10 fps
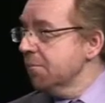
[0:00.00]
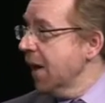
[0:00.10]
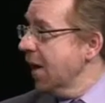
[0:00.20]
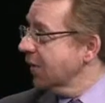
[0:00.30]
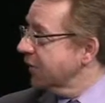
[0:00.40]

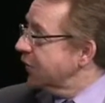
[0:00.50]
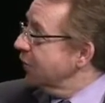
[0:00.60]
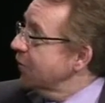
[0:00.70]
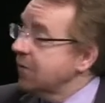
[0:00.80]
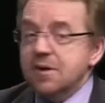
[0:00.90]
males
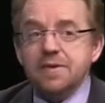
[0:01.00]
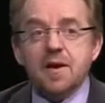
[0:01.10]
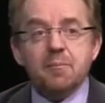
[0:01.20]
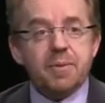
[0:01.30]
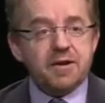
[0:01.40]
do in
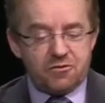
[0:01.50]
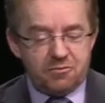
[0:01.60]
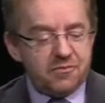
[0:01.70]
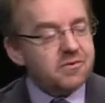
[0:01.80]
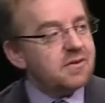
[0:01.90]
their
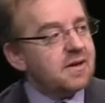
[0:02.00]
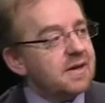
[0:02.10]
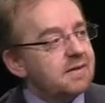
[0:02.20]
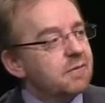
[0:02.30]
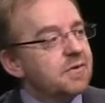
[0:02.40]
bedrooms
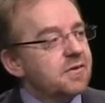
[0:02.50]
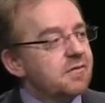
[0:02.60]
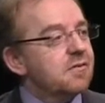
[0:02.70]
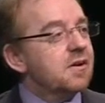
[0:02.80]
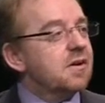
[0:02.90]
uh, with the
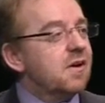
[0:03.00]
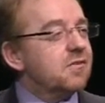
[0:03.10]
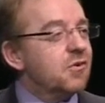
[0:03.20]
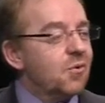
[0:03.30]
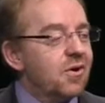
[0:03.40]

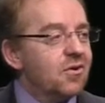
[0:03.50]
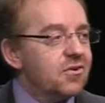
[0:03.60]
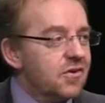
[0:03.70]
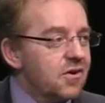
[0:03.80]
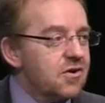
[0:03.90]
door
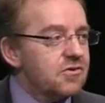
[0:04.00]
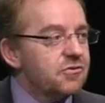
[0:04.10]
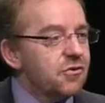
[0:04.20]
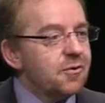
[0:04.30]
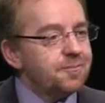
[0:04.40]
locked and the
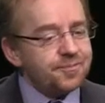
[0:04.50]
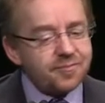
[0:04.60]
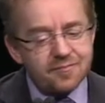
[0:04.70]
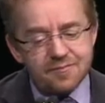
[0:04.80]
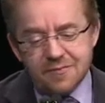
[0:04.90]
curtains drawn.
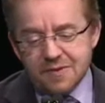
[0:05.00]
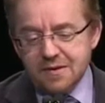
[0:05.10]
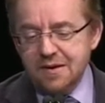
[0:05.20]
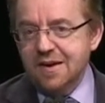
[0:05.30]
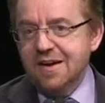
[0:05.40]

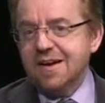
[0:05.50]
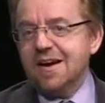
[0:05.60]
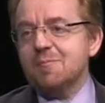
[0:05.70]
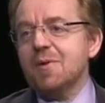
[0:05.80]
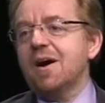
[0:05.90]

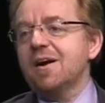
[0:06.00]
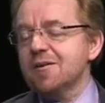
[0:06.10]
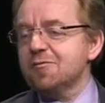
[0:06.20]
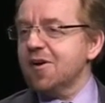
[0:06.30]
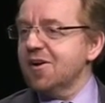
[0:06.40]
Um, I
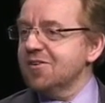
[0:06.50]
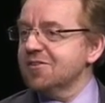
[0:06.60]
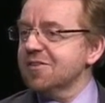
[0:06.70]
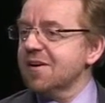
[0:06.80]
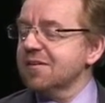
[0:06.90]
had
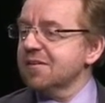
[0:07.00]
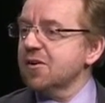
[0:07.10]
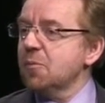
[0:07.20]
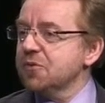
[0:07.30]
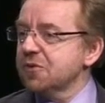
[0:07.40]
found that
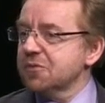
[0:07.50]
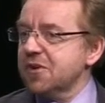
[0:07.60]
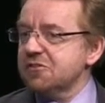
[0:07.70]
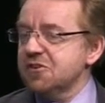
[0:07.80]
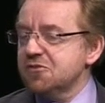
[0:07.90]
the opposite was
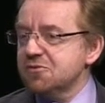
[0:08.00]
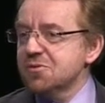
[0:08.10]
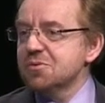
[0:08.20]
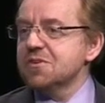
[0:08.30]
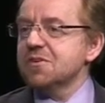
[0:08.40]
actually
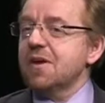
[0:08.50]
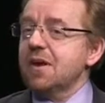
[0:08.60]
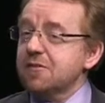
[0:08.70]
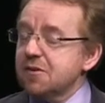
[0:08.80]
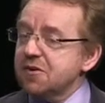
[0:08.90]
true. It's an
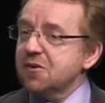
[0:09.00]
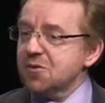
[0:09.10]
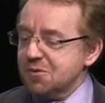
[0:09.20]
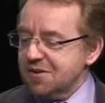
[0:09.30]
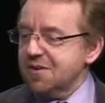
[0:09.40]
activity,
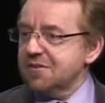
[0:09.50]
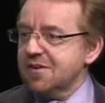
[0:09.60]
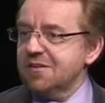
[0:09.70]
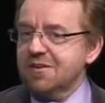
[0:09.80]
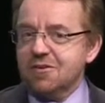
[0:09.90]
although it, it,
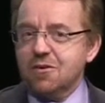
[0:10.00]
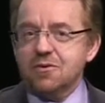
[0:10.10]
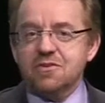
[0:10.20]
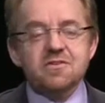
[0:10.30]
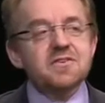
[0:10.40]
it of
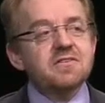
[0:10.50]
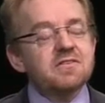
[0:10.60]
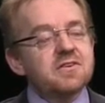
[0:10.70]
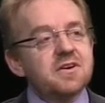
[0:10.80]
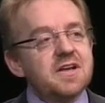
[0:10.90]
course is
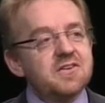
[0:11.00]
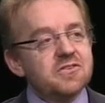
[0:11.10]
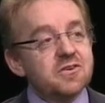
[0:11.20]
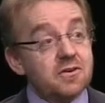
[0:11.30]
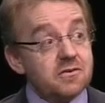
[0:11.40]
necessarily
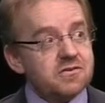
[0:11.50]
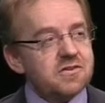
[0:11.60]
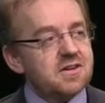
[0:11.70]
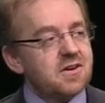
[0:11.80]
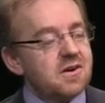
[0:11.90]
insular because you're
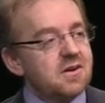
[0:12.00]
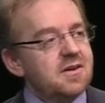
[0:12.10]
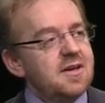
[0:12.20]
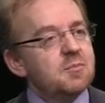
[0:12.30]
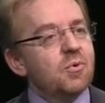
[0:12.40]
sitting down at a
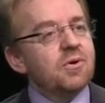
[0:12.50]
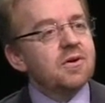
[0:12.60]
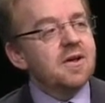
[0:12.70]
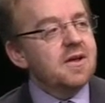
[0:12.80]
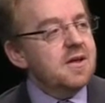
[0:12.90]
keyboard,